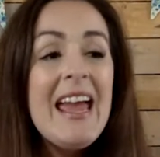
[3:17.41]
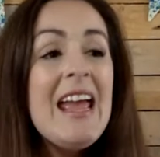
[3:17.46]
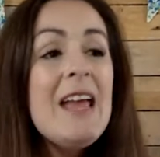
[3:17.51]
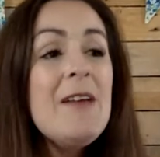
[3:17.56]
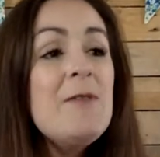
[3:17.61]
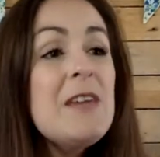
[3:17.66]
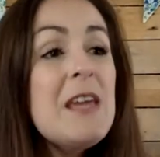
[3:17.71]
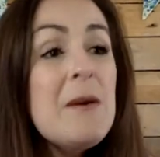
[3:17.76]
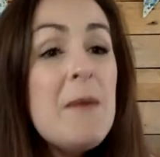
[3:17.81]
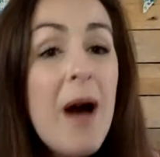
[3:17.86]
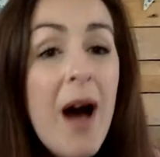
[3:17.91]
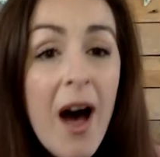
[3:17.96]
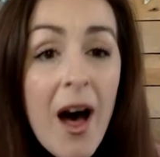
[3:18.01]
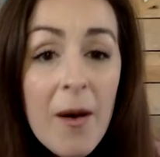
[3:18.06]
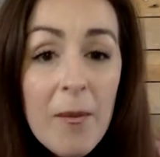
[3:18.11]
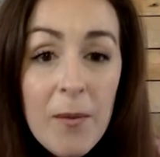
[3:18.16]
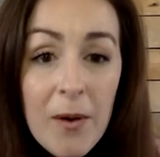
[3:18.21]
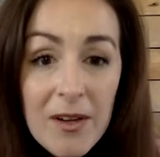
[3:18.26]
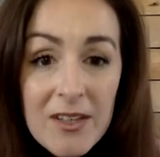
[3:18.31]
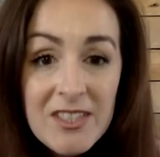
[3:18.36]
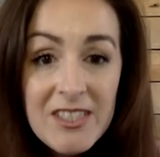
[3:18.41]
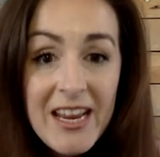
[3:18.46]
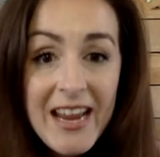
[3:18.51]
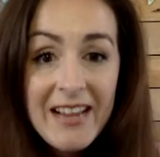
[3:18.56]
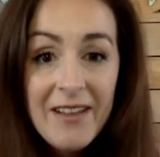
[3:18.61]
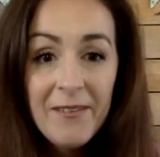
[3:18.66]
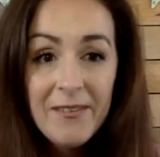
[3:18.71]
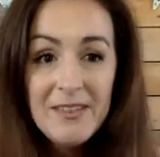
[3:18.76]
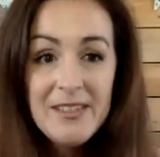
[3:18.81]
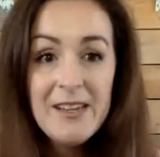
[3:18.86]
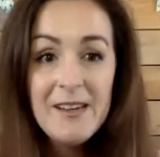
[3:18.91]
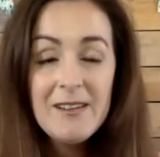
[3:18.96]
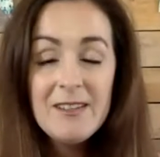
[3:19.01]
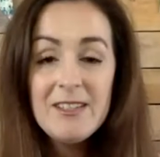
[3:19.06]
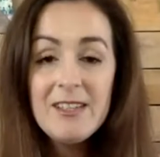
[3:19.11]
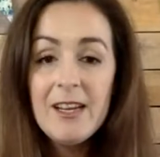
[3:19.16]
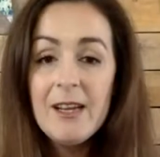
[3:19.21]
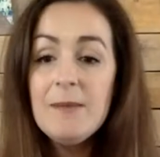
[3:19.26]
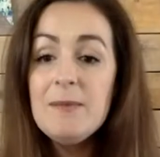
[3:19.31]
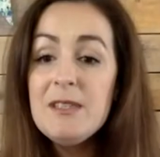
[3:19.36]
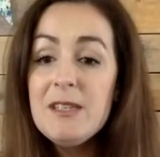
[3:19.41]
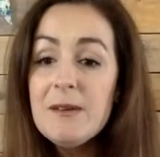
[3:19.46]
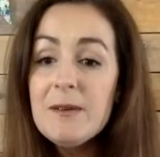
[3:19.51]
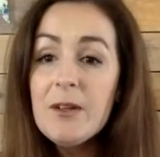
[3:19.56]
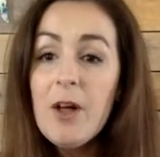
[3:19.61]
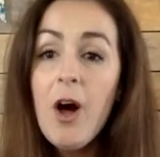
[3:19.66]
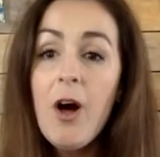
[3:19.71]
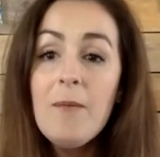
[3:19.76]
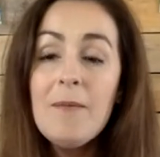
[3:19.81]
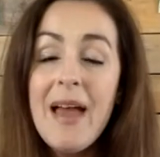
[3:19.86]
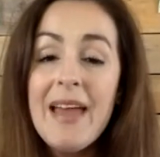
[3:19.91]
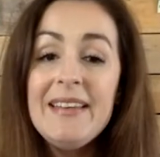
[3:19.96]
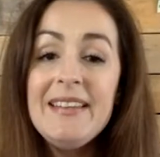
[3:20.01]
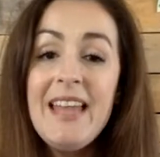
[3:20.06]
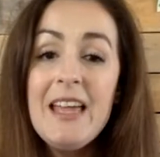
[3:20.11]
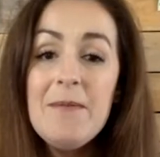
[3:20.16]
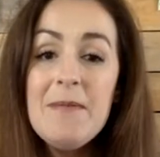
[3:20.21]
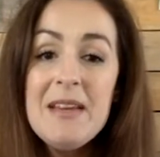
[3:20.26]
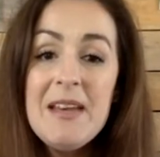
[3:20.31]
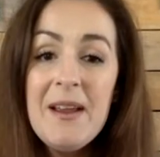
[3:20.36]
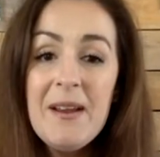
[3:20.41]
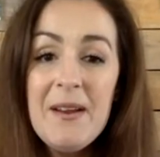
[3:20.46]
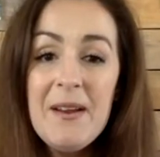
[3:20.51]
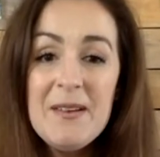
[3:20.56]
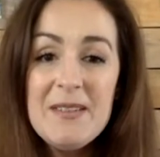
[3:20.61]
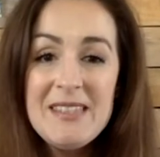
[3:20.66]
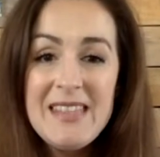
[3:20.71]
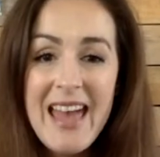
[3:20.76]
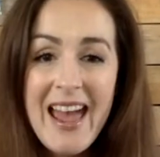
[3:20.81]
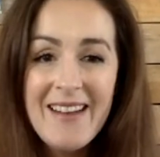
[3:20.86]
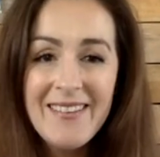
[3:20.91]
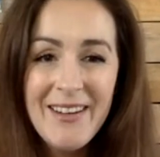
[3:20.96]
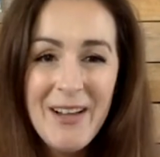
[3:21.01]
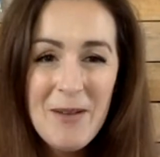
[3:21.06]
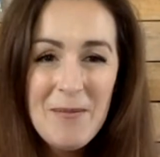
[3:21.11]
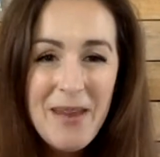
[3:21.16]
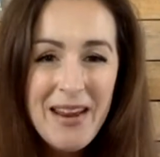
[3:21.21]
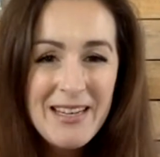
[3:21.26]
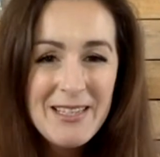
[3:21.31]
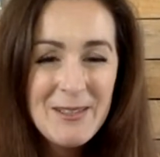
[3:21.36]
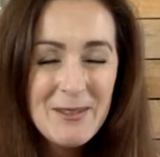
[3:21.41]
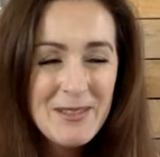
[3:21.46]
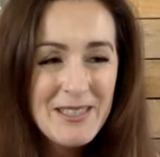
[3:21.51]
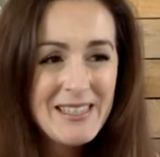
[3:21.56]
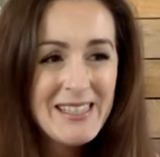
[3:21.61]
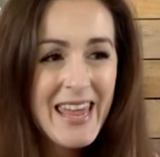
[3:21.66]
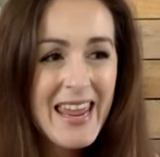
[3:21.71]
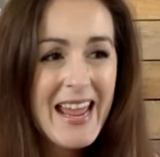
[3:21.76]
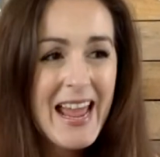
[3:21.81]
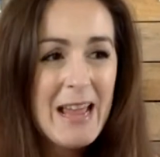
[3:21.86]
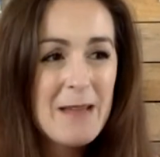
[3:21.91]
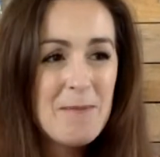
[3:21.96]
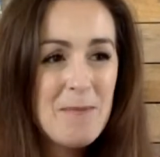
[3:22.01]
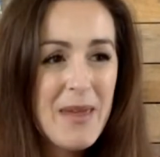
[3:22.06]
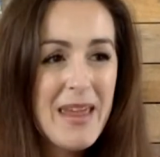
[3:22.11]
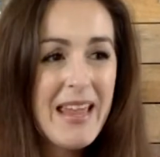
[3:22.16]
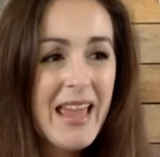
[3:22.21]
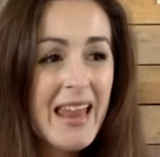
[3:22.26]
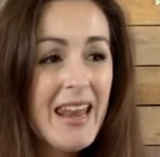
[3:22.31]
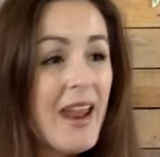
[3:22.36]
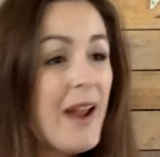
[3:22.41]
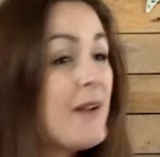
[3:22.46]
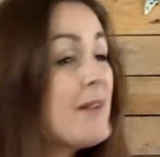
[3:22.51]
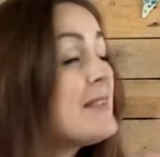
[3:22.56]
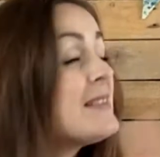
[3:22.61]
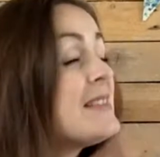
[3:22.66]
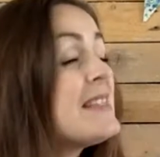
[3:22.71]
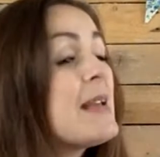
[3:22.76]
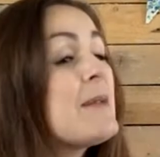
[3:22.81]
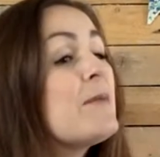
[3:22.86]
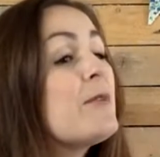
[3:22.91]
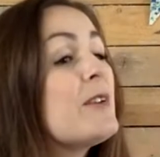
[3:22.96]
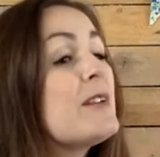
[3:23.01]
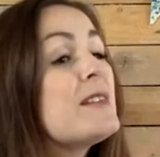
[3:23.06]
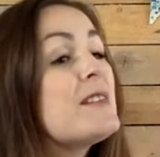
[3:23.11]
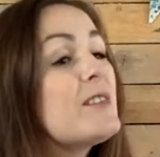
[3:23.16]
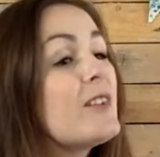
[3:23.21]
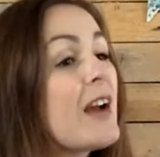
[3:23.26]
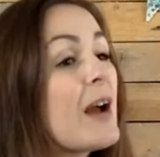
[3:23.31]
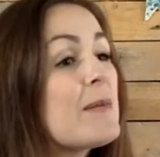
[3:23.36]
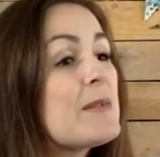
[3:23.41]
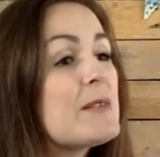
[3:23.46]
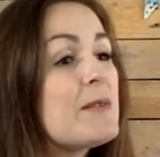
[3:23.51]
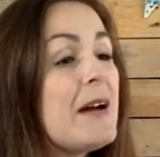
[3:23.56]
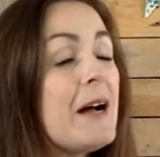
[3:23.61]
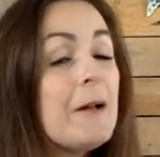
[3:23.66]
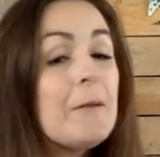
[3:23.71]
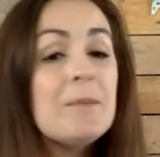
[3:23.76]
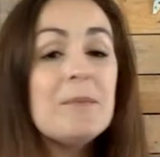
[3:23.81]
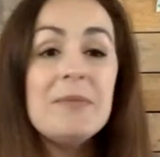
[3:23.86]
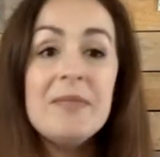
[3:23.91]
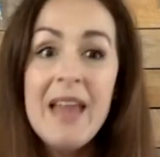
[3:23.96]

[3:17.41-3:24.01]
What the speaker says: If you are watching on YouTube, do comment, let me know who's there, and I'll make sure to say a big hello. Same for Instagram as well.